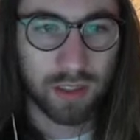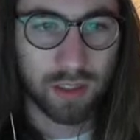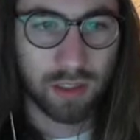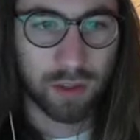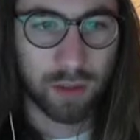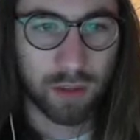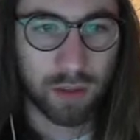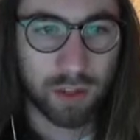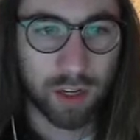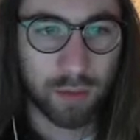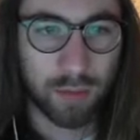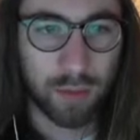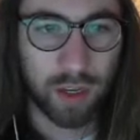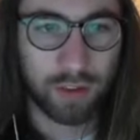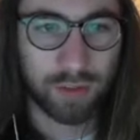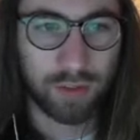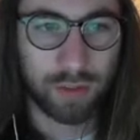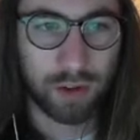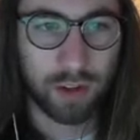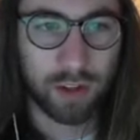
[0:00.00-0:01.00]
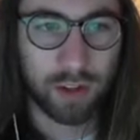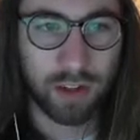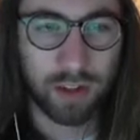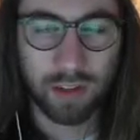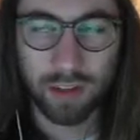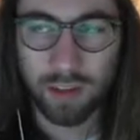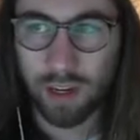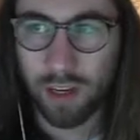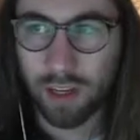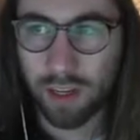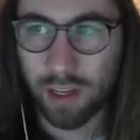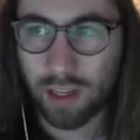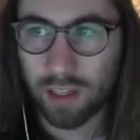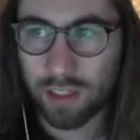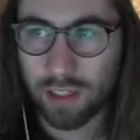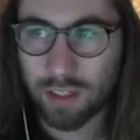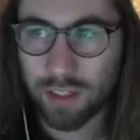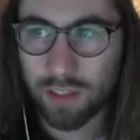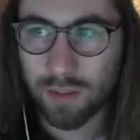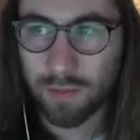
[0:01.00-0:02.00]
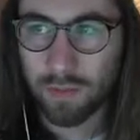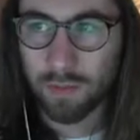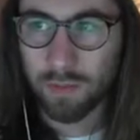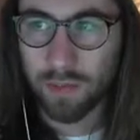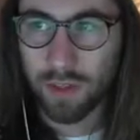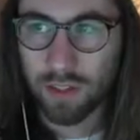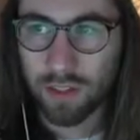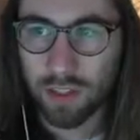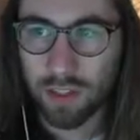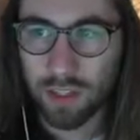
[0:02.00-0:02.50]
gold RPF1 NKs since